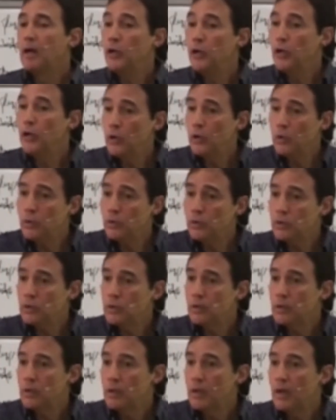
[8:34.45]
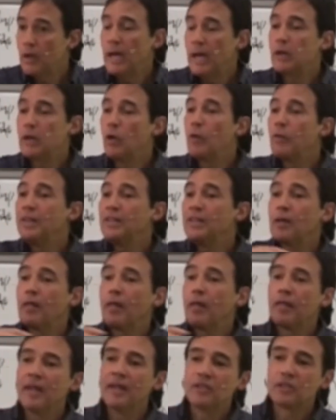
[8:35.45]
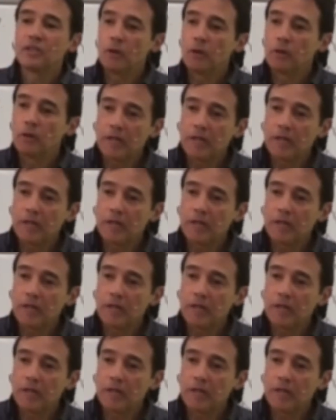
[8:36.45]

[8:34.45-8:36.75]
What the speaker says: news, and all these other things that